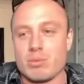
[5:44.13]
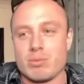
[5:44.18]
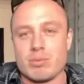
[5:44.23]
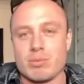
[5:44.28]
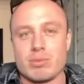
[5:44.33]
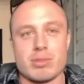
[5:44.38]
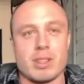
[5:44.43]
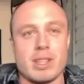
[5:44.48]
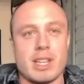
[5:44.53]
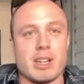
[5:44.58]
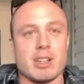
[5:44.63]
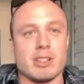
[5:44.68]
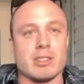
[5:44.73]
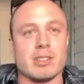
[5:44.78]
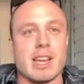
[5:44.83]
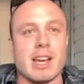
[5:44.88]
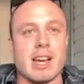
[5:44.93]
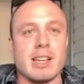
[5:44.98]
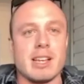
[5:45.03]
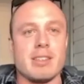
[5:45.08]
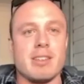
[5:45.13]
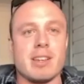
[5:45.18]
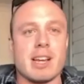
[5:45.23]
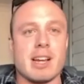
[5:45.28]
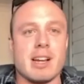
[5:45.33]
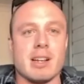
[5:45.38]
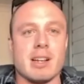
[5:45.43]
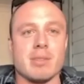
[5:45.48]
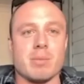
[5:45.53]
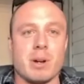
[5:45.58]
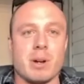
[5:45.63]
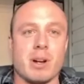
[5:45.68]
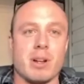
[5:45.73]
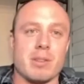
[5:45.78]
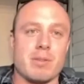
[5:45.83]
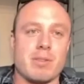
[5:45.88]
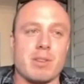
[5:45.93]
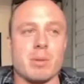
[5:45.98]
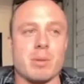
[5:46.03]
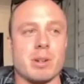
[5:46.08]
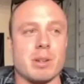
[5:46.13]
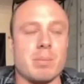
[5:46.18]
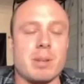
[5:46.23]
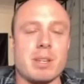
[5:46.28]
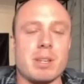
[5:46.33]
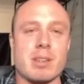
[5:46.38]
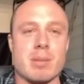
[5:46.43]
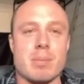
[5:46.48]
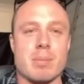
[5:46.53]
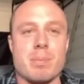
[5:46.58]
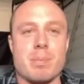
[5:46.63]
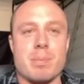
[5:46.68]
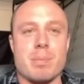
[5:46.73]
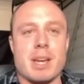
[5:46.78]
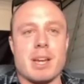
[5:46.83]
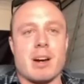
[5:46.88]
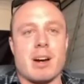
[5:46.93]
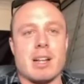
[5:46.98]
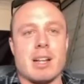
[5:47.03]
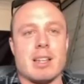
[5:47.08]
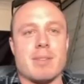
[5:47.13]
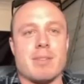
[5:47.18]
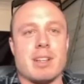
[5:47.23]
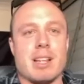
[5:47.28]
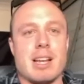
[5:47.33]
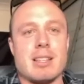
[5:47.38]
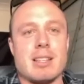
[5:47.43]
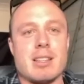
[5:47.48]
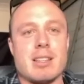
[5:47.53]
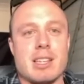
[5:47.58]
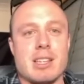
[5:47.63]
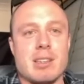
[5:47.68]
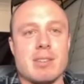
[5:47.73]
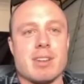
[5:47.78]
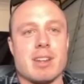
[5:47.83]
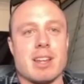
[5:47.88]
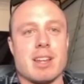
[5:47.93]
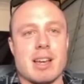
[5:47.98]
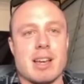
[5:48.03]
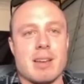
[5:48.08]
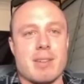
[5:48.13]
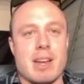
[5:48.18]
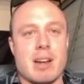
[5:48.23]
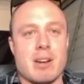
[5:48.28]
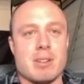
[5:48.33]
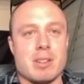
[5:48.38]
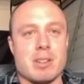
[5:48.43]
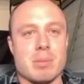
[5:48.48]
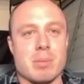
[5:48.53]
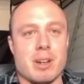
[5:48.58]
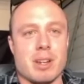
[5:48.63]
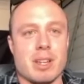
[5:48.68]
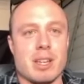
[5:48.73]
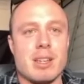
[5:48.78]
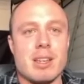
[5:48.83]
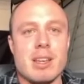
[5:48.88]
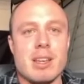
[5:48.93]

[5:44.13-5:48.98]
So there goes that. You can't, well, if you want to be a high-level athlete, you've got to have hair on your body.